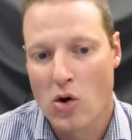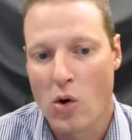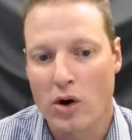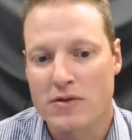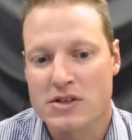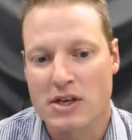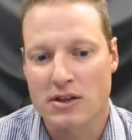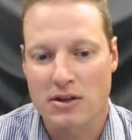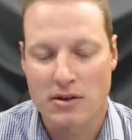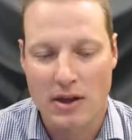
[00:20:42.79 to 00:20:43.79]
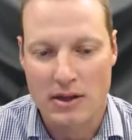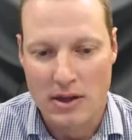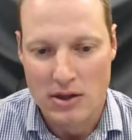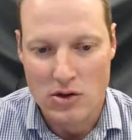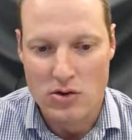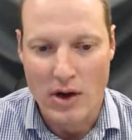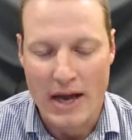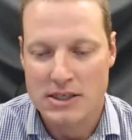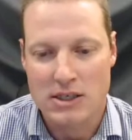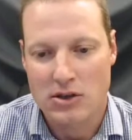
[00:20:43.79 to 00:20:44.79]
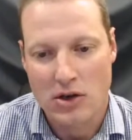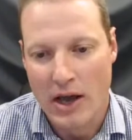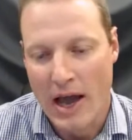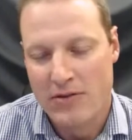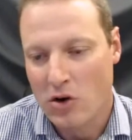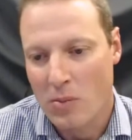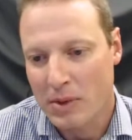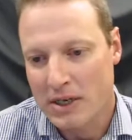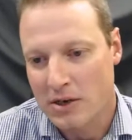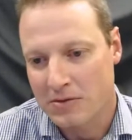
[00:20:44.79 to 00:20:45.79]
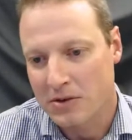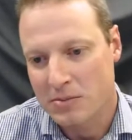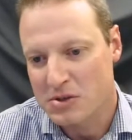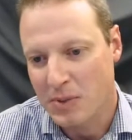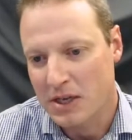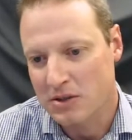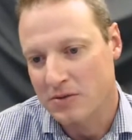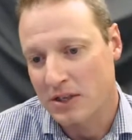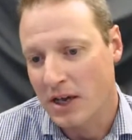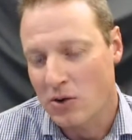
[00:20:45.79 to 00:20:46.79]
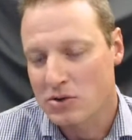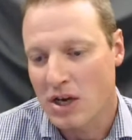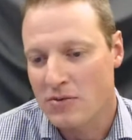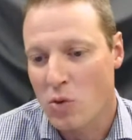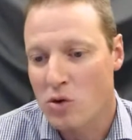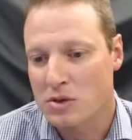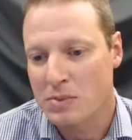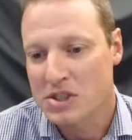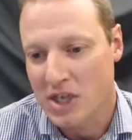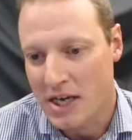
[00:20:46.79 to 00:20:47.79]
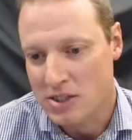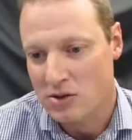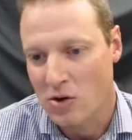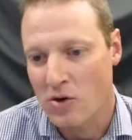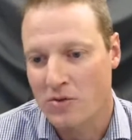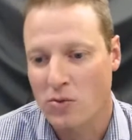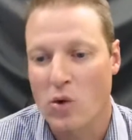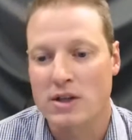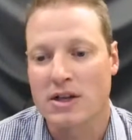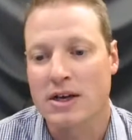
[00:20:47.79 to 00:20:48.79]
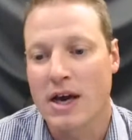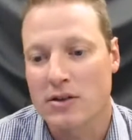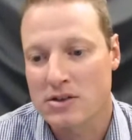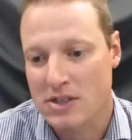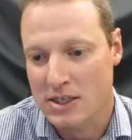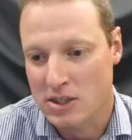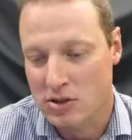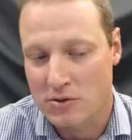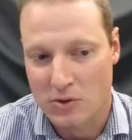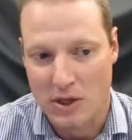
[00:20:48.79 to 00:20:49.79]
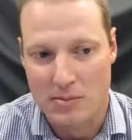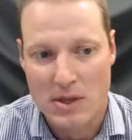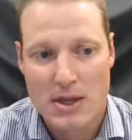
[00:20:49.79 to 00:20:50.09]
all of a sudden you actually have a complete different perspective, and they also have more appreciation of what the accountants actually do for them.